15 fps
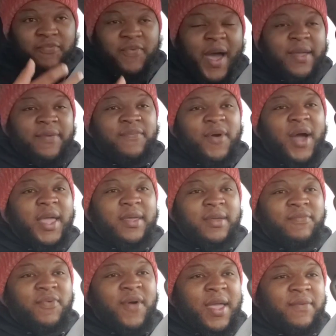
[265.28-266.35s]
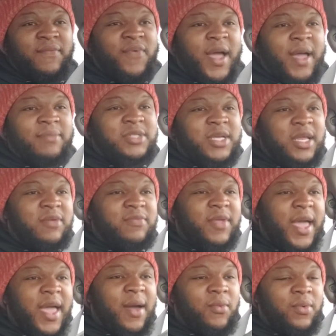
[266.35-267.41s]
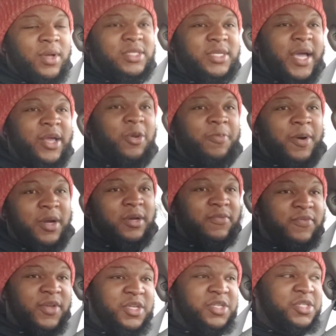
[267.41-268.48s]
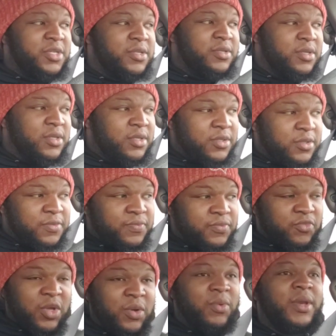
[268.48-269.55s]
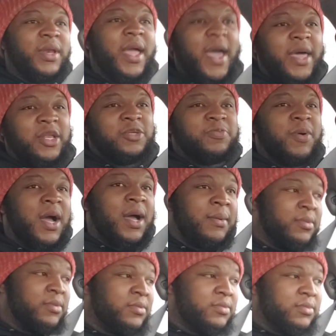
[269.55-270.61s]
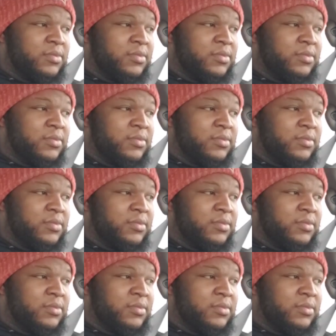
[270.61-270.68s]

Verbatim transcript: to fight and fight and fight and fight. I'm telling you, if they had one title per division, we wouldn't have this problem.